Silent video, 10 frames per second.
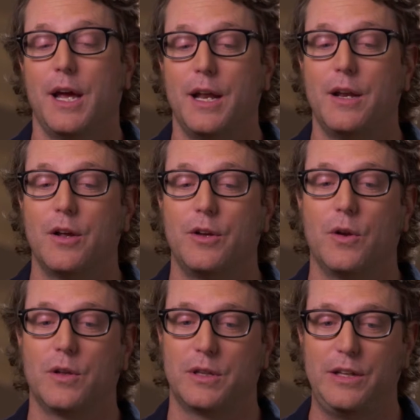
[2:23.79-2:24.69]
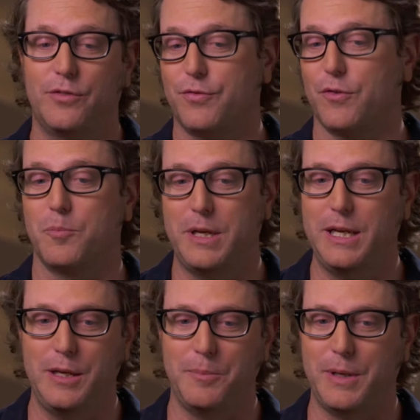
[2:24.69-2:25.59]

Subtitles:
And you know, at least for me,